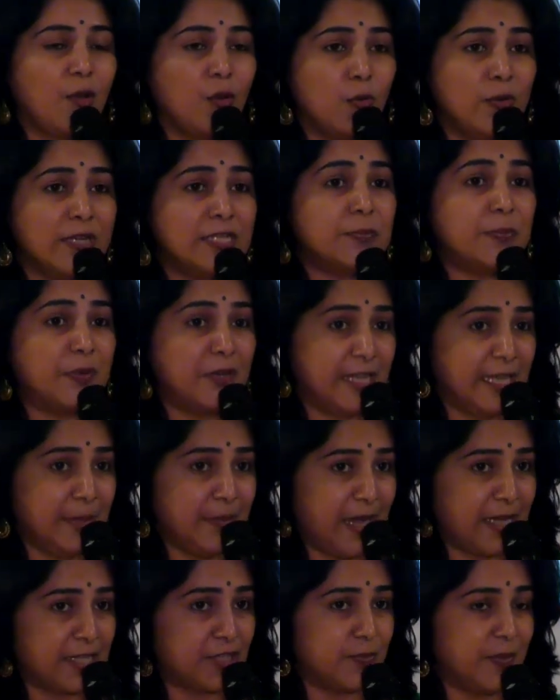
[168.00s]
Which pretty
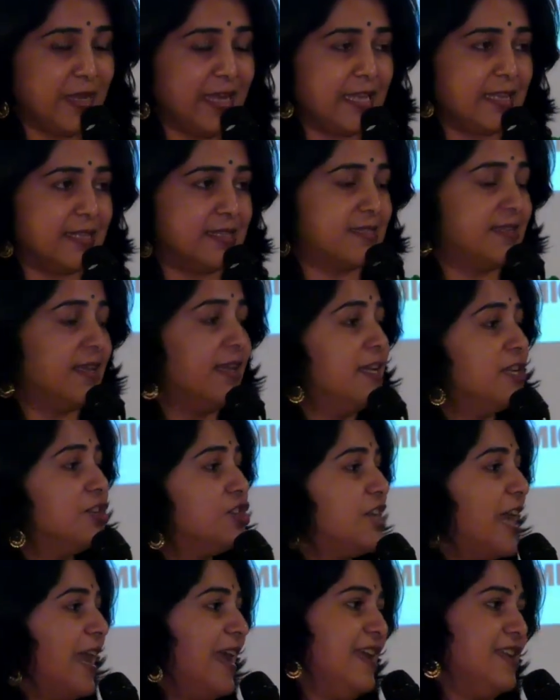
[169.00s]
much means
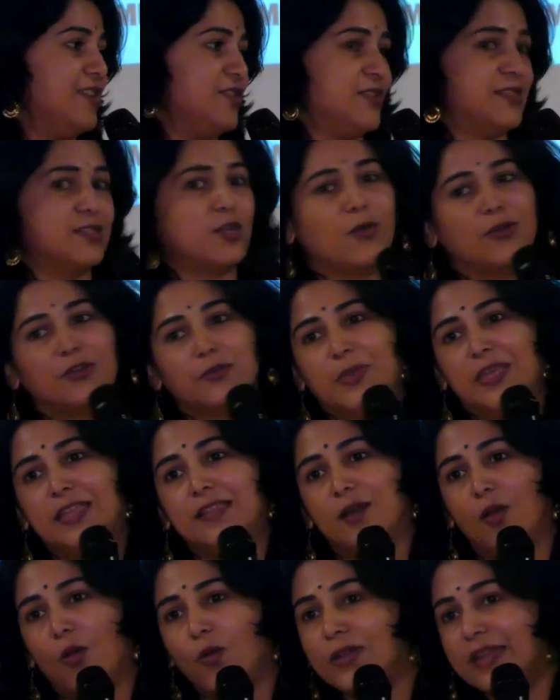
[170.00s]
change is going to be
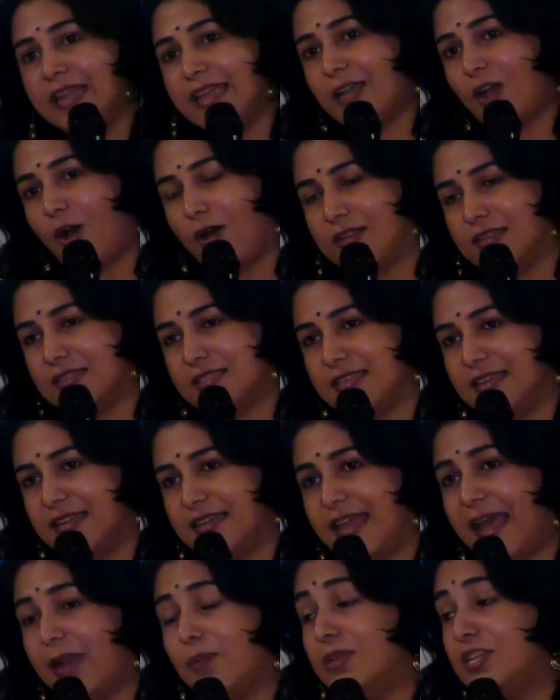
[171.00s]
the only
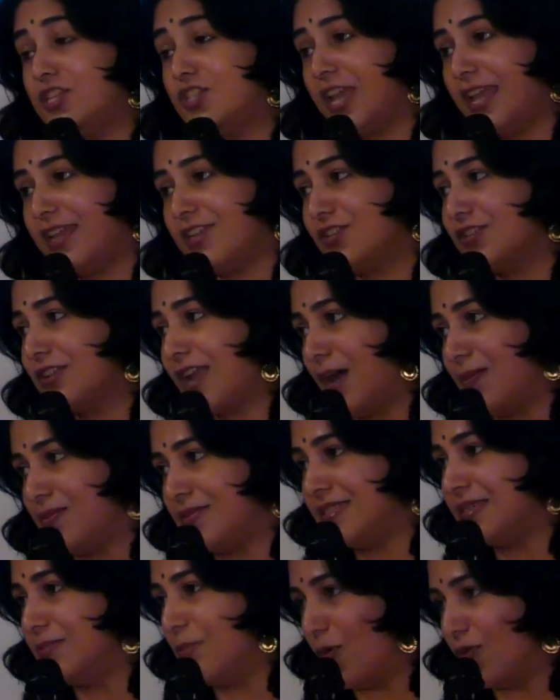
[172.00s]
constant, and with change
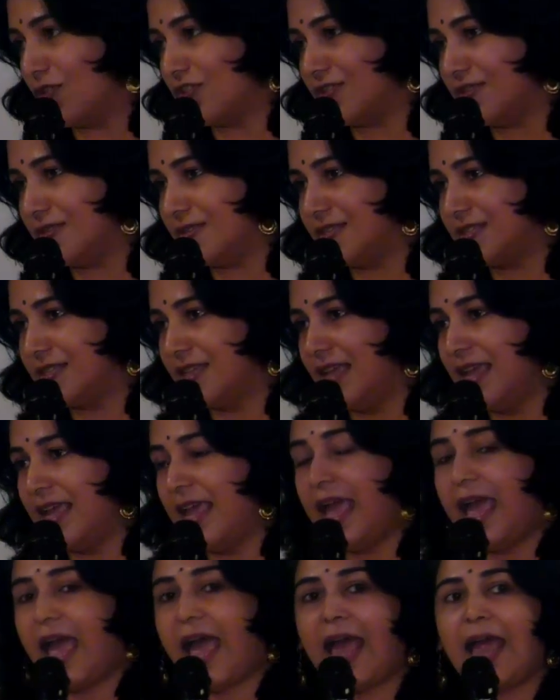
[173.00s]
comes emotions.
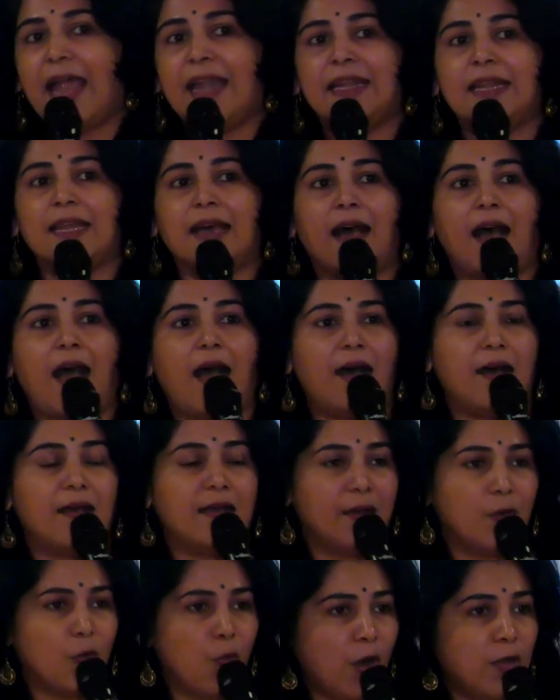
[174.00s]
And
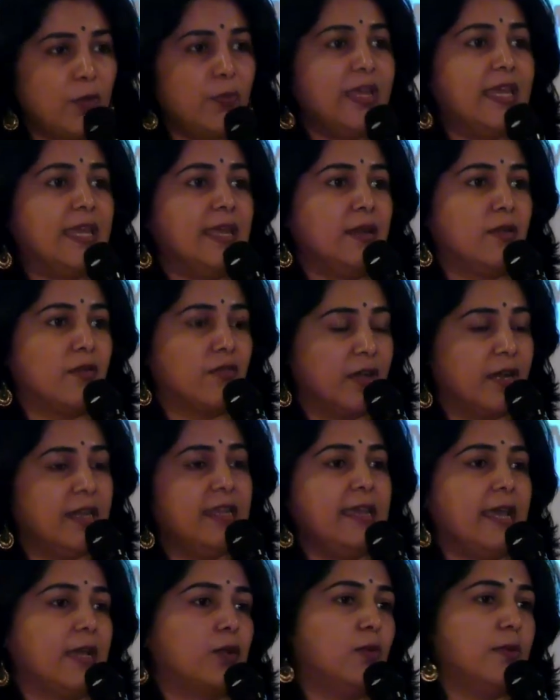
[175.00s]
what we can
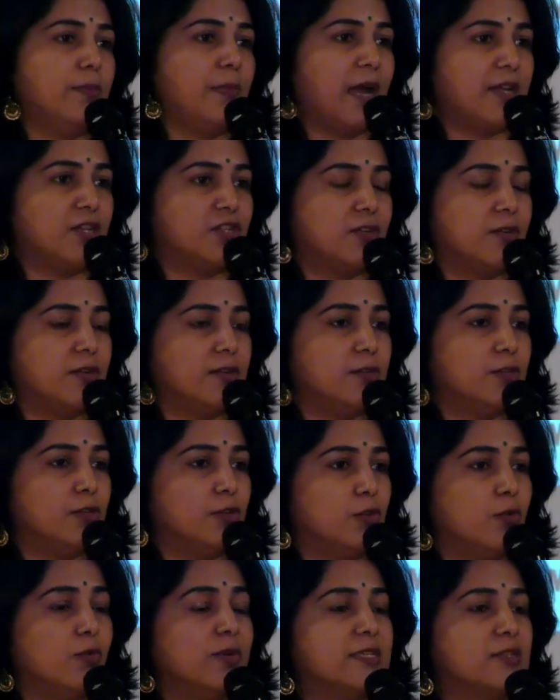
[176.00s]
really equip our children to
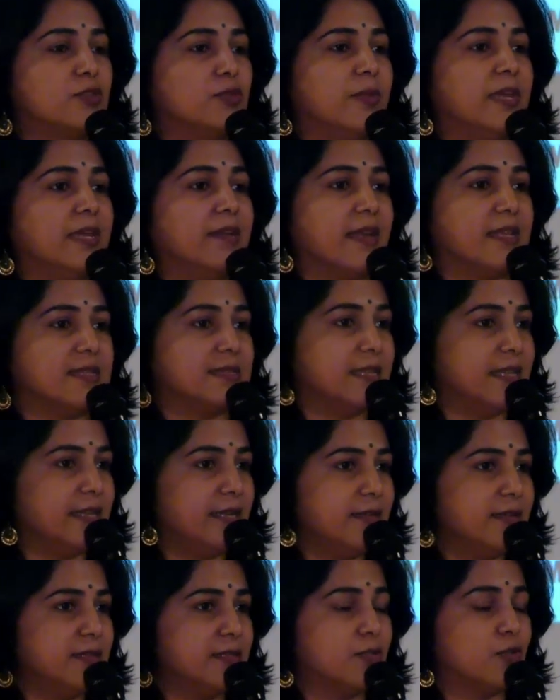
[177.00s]
do is to be
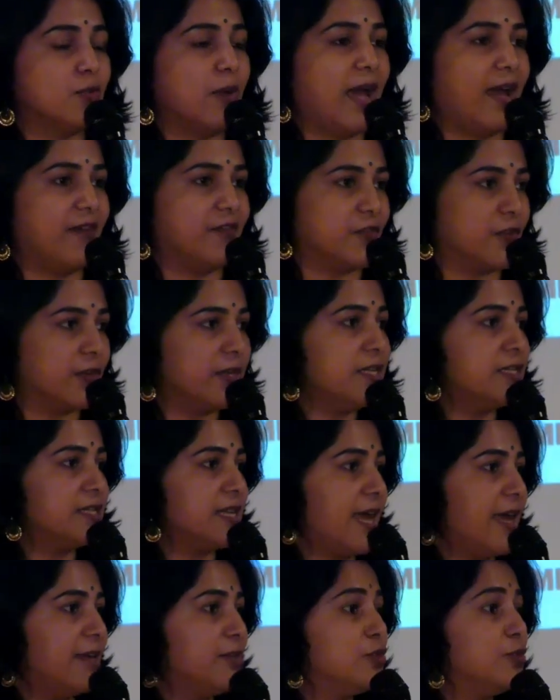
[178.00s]
resilient, to have grit,
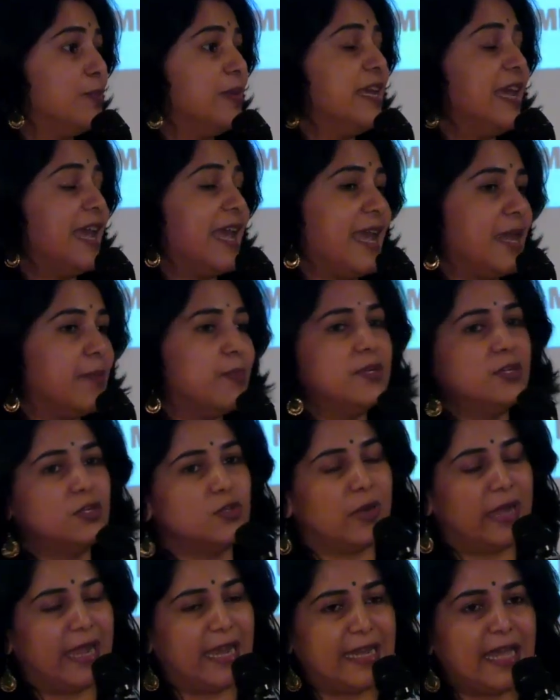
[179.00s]
and to be able
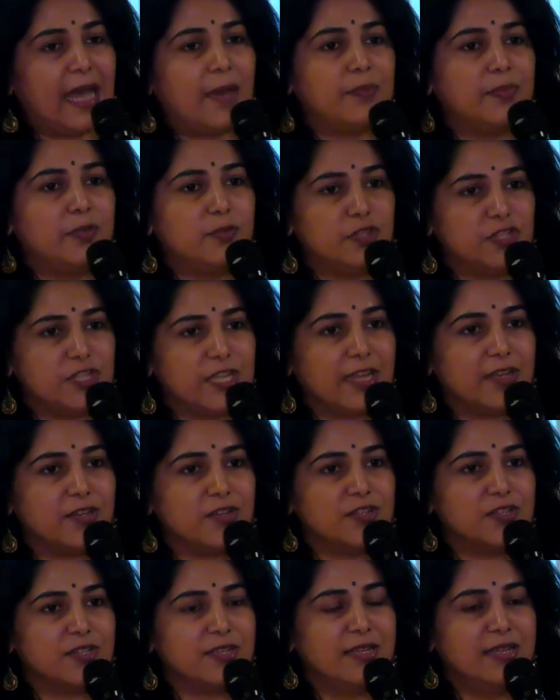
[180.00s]
to adapt to
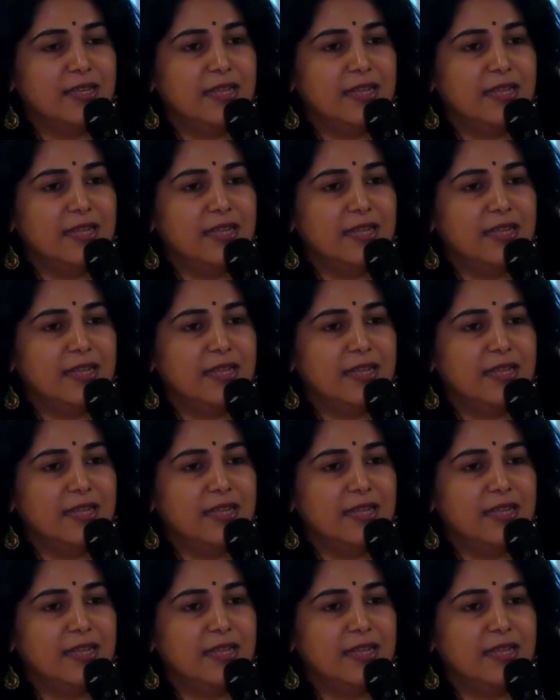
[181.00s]
change.